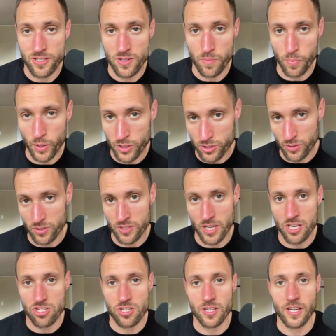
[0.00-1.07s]
do
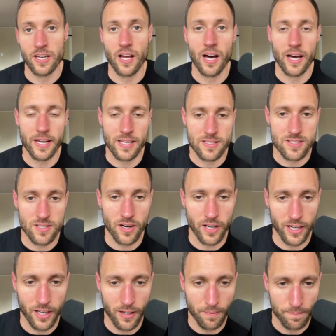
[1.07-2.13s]
personalization and audience targeted.